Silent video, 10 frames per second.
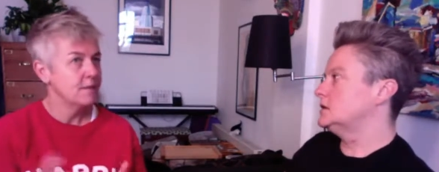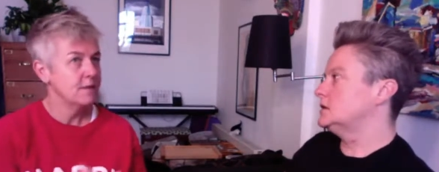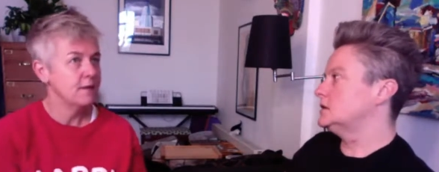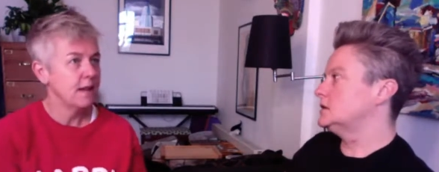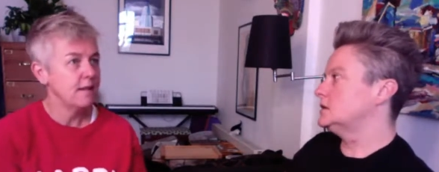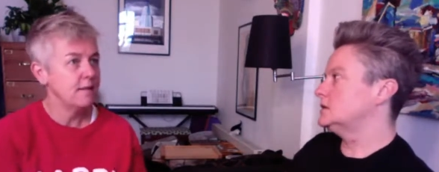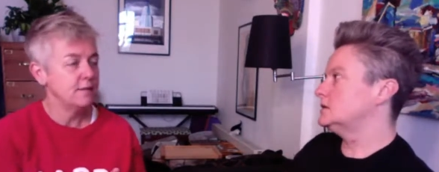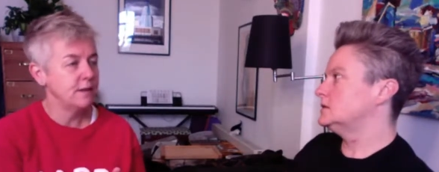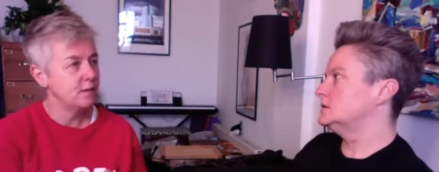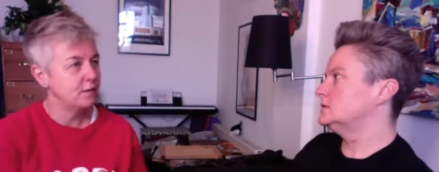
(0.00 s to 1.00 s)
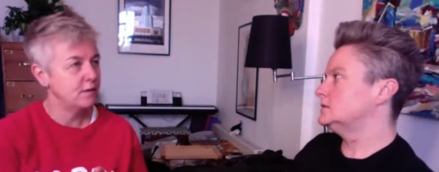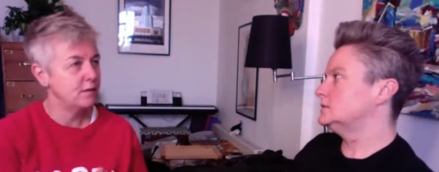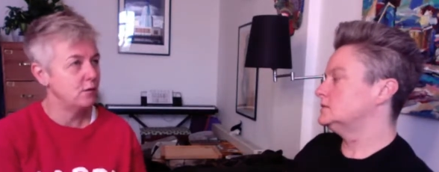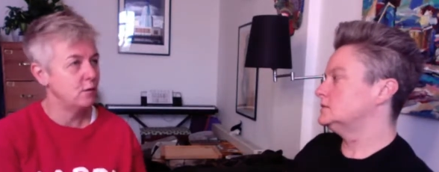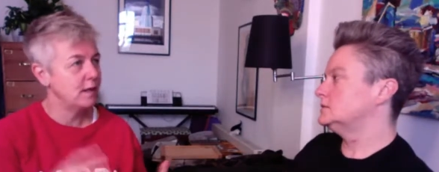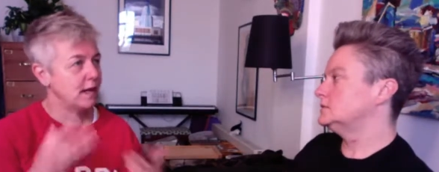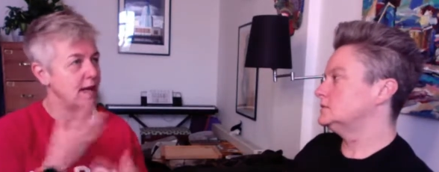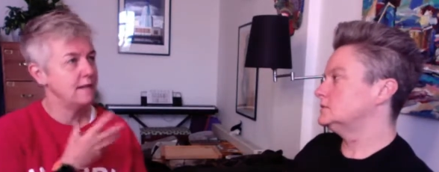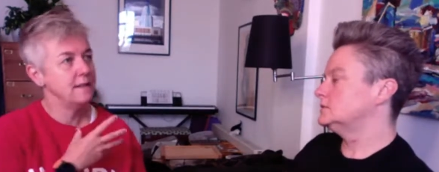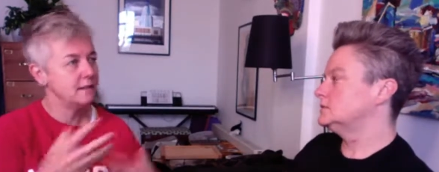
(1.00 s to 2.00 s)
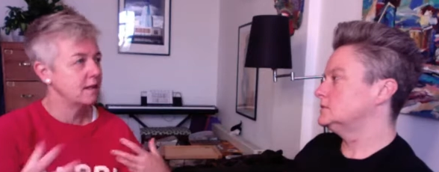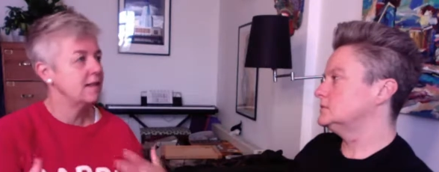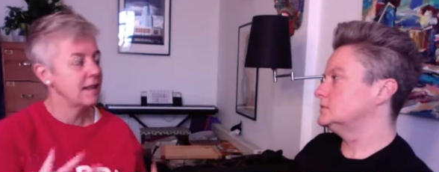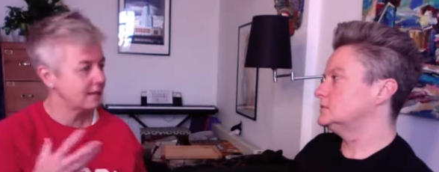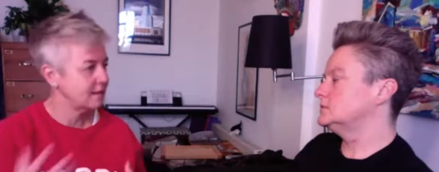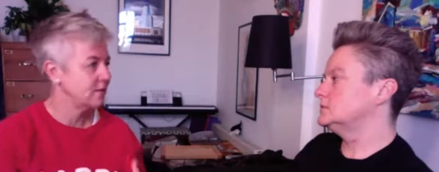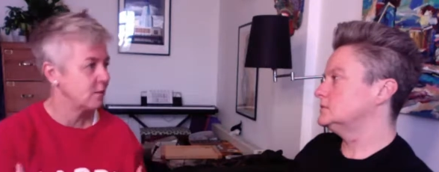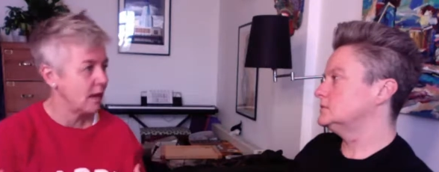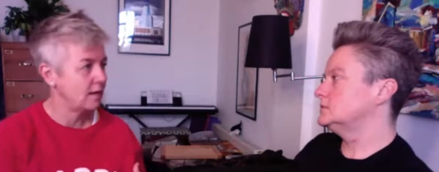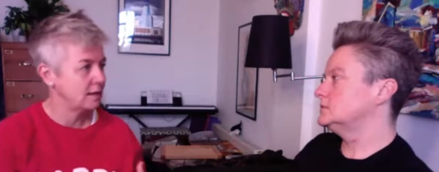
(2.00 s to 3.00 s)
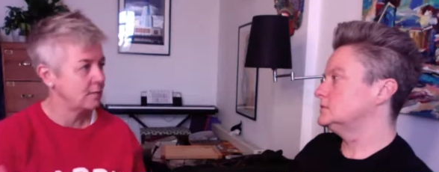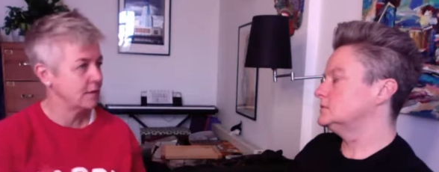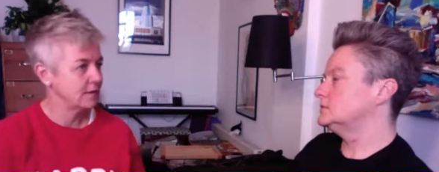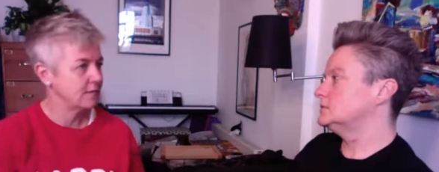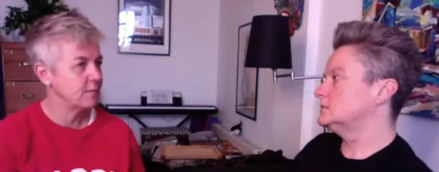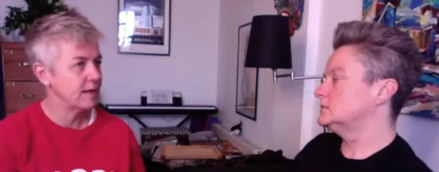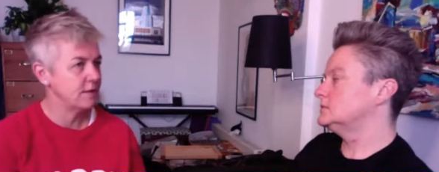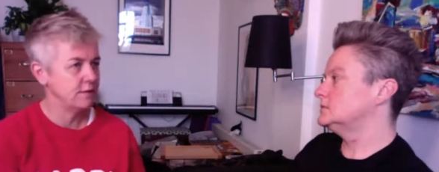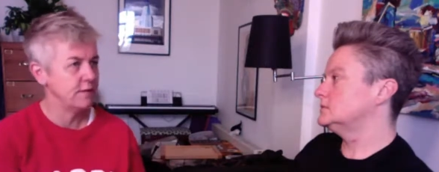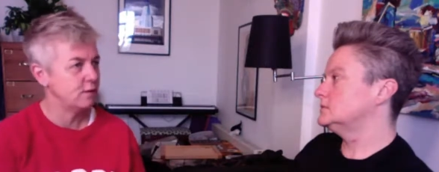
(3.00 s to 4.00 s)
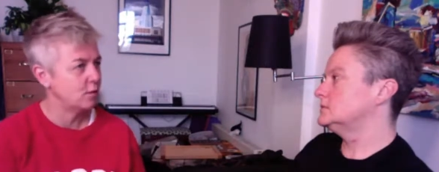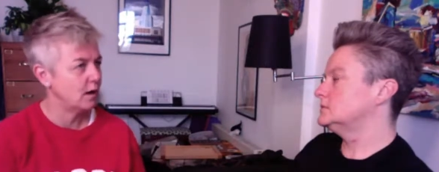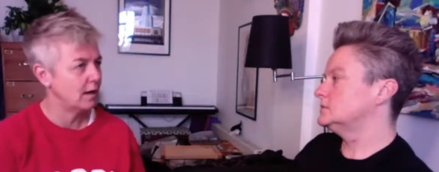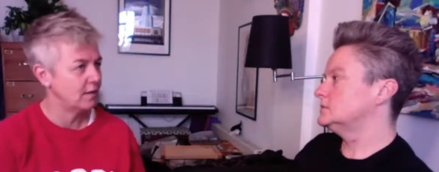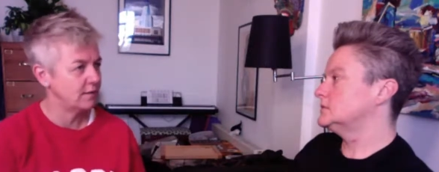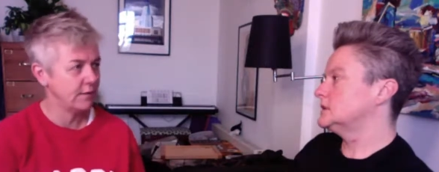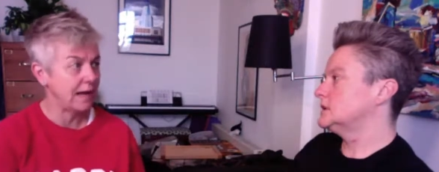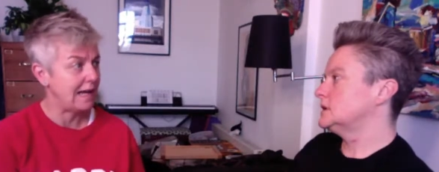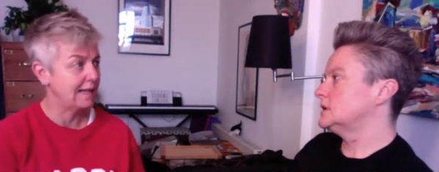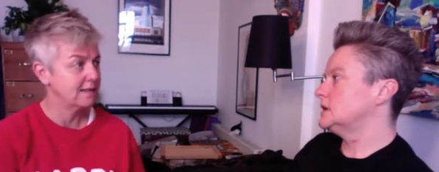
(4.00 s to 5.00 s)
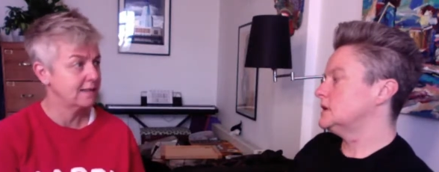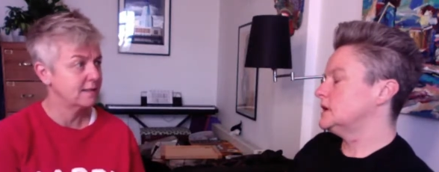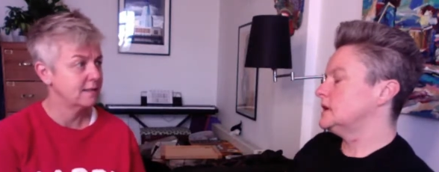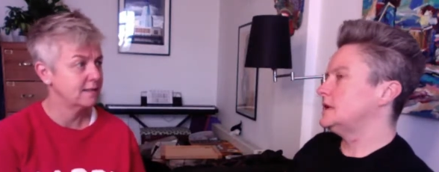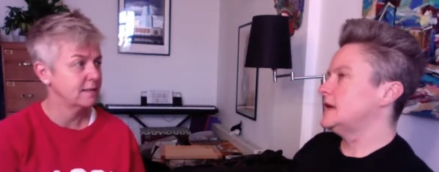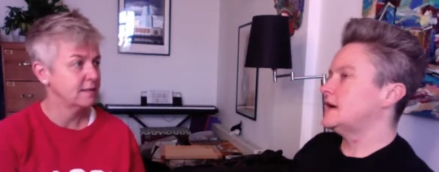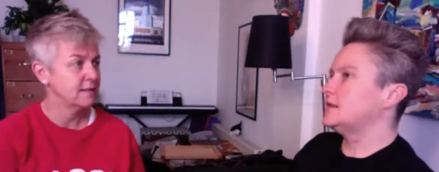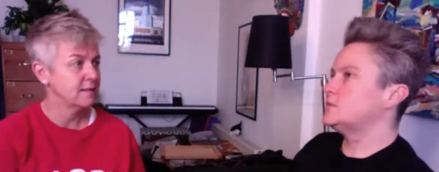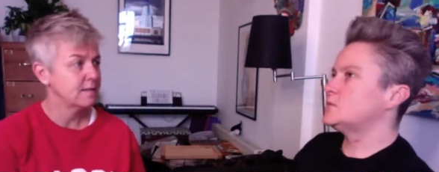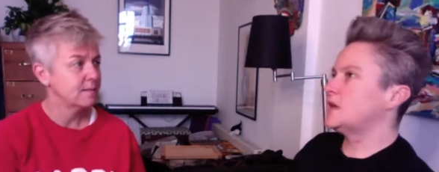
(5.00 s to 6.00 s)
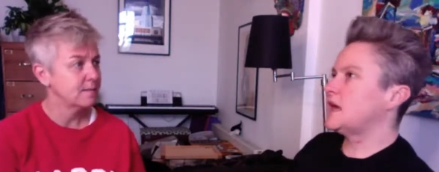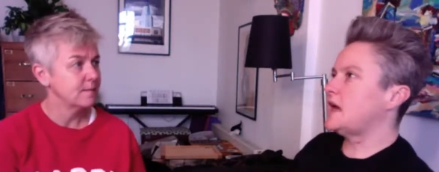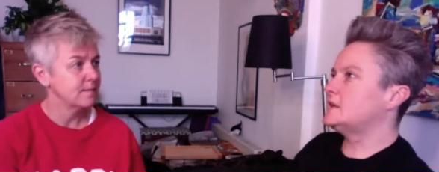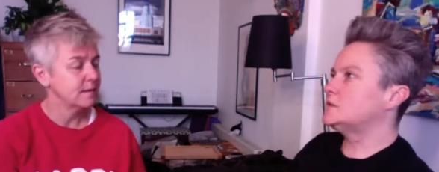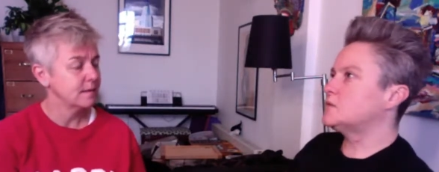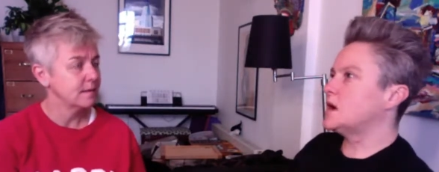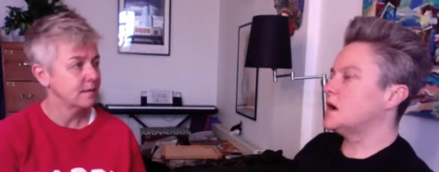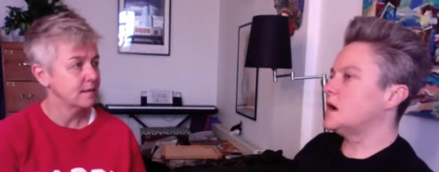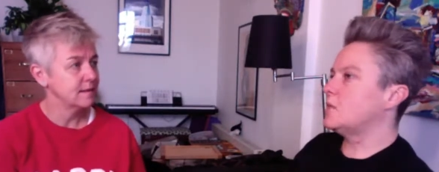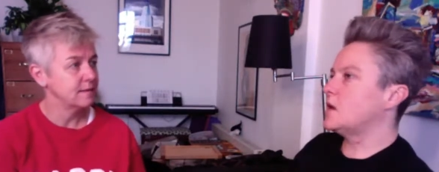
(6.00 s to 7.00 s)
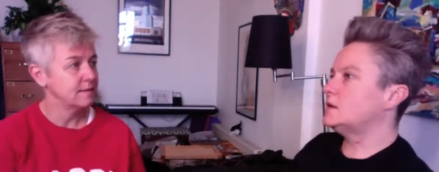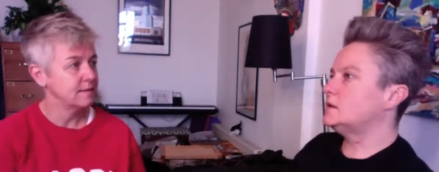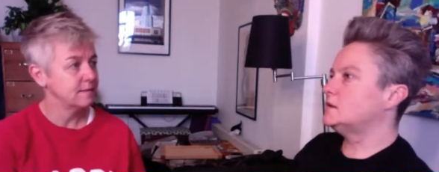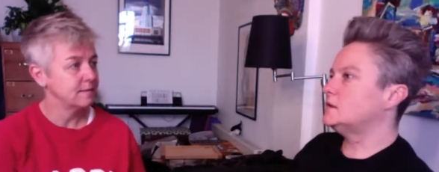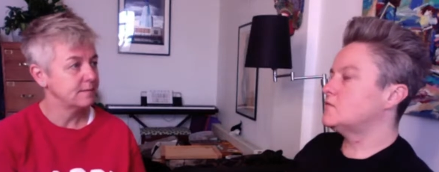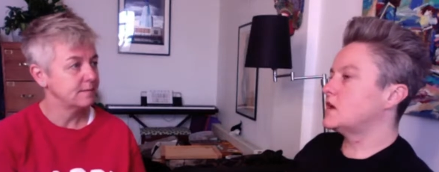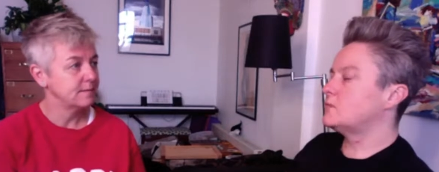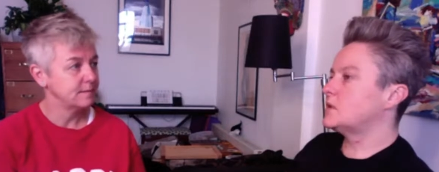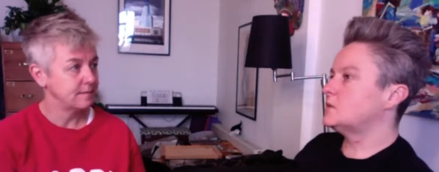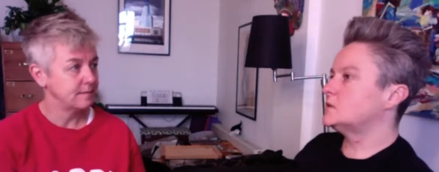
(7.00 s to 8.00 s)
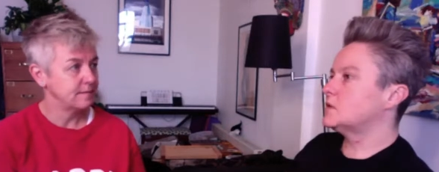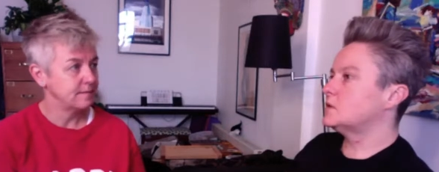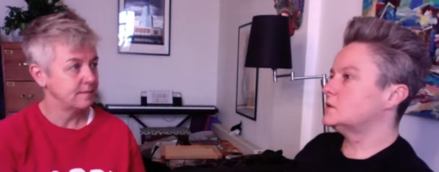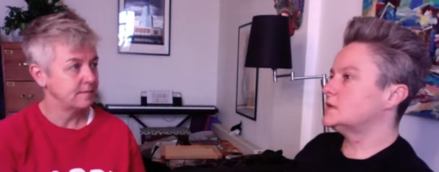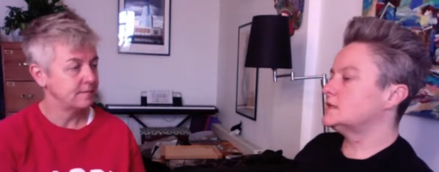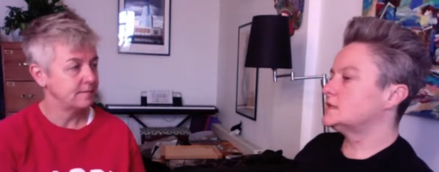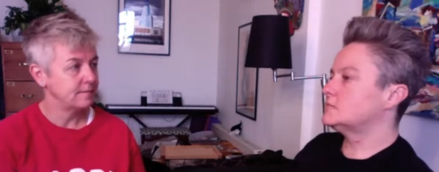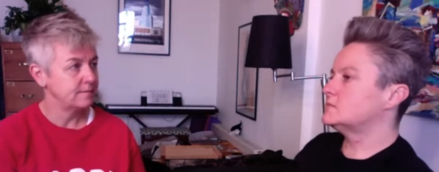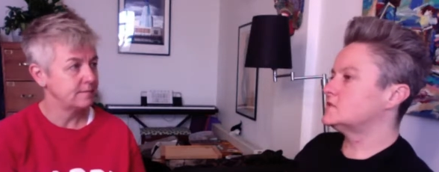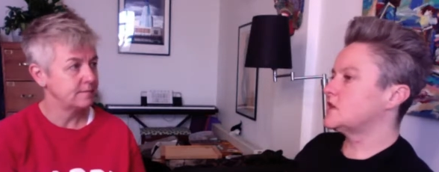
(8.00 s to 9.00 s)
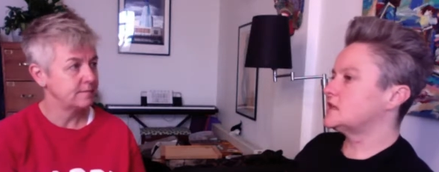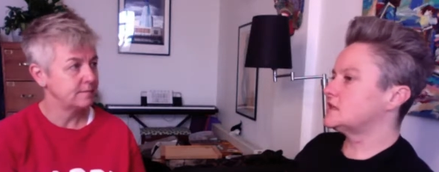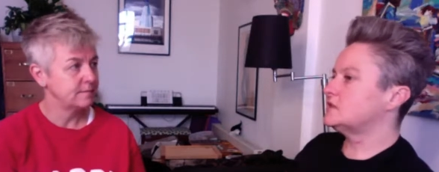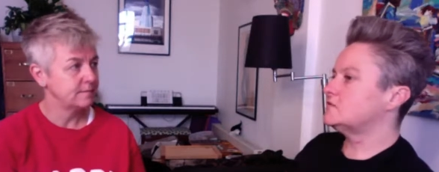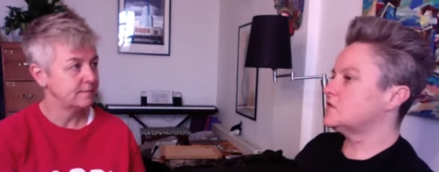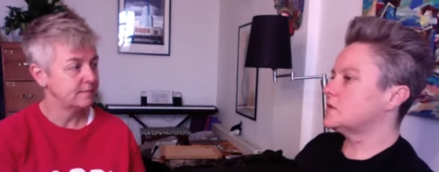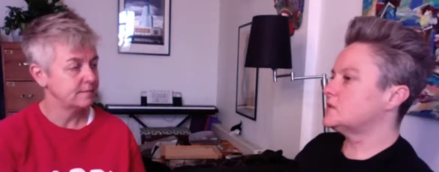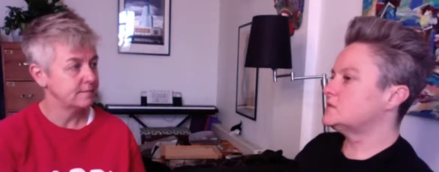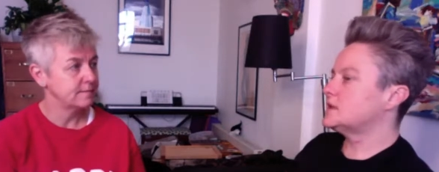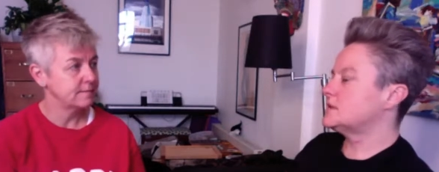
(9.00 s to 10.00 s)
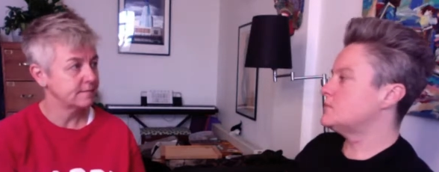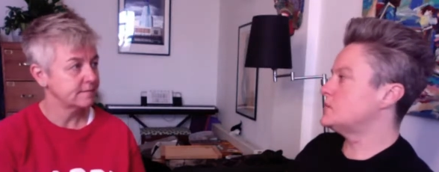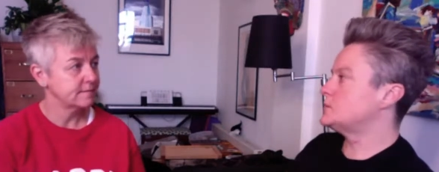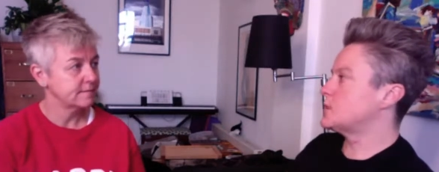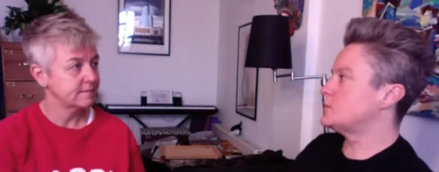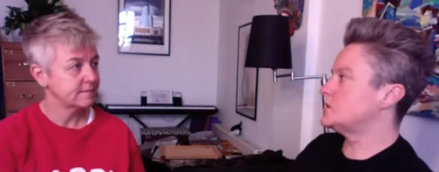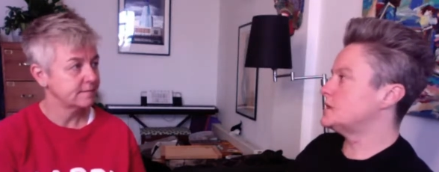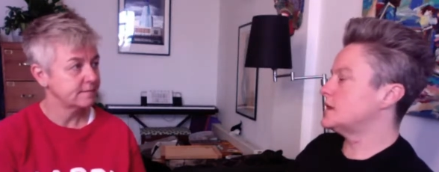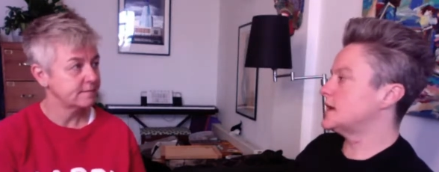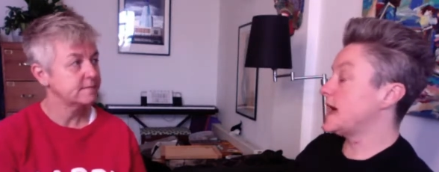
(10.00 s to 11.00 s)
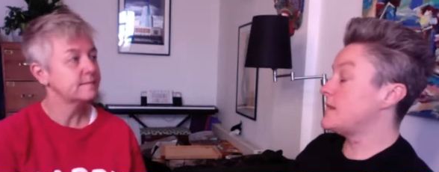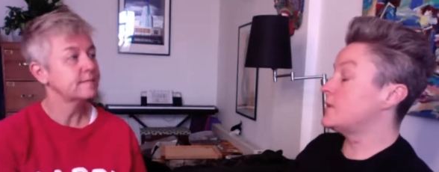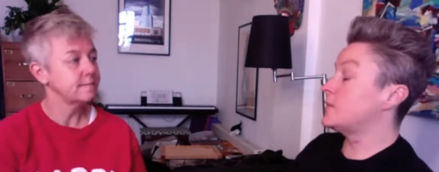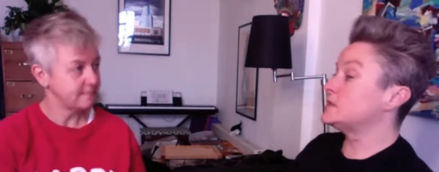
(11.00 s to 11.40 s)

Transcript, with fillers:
Speaker 1: To then feel that your weekend is like that as well, it must have made you feel quite flat.
Speaker 2: Yeah, there was a weekend where I went, the rugby was on in some strange country, which meant the pubs were open at 9 a.m. And I